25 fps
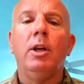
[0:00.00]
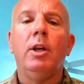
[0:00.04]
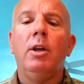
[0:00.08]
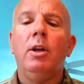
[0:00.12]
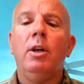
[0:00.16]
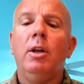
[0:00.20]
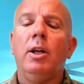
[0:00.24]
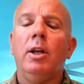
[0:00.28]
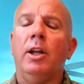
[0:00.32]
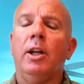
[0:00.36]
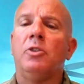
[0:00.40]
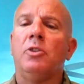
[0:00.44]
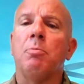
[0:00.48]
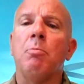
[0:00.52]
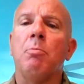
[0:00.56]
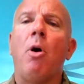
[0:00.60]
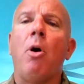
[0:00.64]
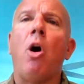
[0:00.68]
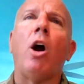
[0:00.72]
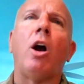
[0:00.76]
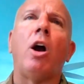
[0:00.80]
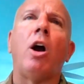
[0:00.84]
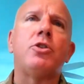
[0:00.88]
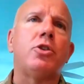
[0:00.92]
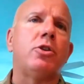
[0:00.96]
it's
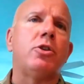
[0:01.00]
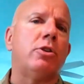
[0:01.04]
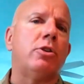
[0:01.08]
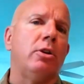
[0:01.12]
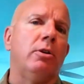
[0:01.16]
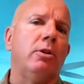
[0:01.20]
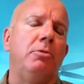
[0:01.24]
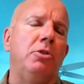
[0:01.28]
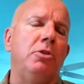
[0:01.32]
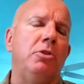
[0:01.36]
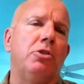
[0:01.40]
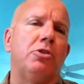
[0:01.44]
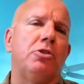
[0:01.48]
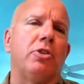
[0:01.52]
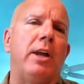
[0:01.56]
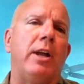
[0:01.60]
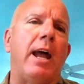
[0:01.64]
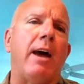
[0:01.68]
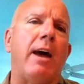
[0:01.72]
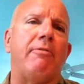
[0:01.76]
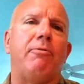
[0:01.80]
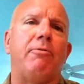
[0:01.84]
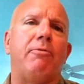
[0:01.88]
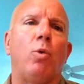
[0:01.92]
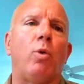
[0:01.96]
March, usually
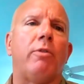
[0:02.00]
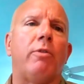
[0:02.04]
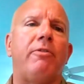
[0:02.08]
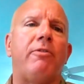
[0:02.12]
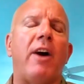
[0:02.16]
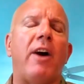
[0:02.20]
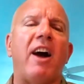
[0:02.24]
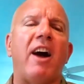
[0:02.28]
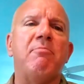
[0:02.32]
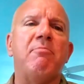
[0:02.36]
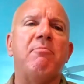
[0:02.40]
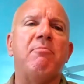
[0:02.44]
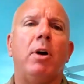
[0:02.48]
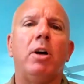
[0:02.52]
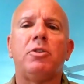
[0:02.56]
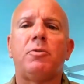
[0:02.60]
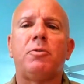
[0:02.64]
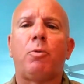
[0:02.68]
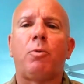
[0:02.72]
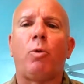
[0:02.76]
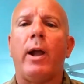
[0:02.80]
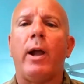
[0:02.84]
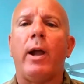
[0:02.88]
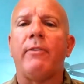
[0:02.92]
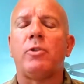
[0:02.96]
have 4 or 5 months before
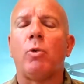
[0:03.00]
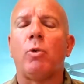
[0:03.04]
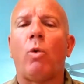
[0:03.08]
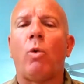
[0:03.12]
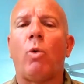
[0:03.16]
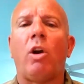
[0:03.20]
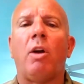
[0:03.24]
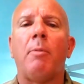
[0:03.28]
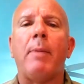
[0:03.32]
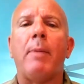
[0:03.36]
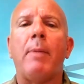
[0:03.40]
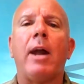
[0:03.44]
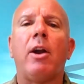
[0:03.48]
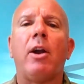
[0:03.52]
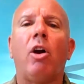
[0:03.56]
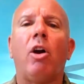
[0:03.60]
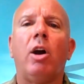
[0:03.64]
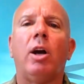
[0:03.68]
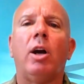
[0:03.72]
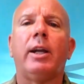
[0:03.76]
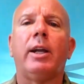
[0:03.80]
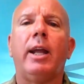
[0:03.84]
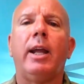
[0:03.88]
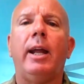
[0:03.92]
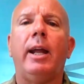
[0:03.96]
we have to worry about
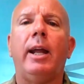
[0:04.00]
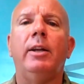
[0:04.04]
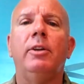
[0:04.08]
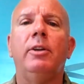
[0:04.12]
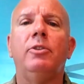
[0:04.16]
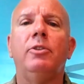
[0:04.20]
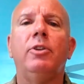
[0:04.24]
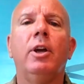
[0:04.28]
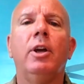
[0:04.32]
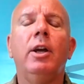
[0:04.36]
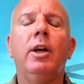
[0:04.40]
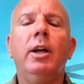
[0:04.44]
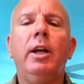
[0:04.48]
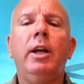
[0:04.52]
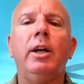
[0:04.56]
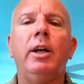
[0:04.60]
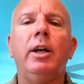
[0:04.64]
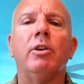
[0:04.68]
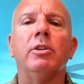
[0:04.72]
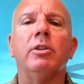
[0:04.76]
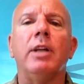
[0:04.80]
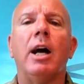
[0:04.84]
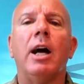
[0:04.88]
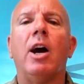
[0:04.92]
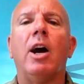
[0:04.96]
hurricanes here in
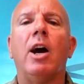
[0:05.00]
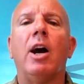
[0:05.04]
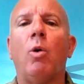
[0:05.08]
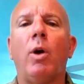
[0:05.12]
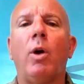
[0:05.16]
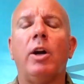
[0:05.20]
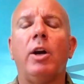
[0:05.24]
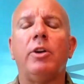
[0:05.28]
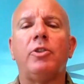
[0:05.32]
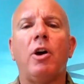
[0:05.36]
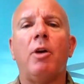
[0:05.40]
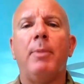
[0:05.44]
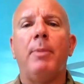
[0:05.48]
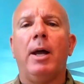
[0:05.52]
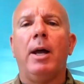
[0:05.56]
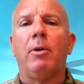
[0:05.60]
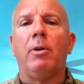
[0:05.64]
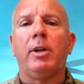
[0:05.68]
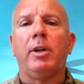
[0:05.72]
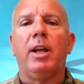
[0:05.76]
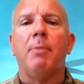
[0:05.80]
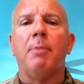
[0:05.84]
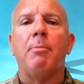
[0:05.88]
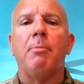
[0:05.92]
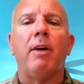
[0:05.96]
Delaware, so I'll be able to
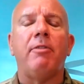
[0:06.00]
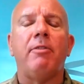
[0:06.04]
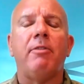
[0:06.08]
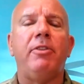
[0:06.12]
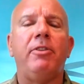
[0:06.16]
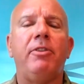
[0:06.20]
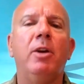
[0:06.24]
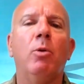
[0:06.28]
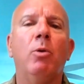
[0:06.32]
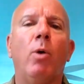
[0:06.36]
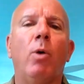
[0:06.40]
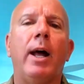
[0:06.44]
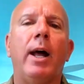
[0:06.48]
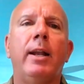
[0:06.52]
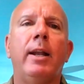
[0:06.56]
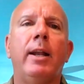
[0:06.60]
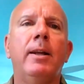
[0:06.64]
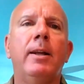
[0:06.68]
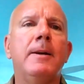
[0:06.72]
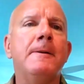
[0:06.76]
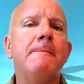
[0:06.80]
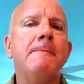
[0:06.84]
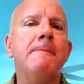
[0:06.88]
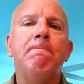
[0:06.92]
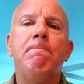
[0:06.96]
get my feet wet,
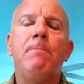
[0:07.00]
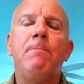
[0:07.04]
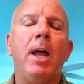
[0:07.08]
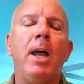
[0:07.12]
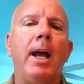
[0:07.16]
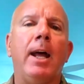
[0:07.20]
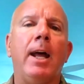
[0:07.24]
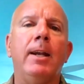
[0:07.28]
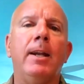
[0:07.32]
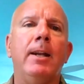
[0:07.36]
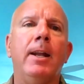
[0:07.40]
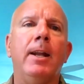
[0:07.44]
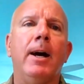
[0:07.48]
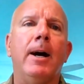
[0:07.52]
and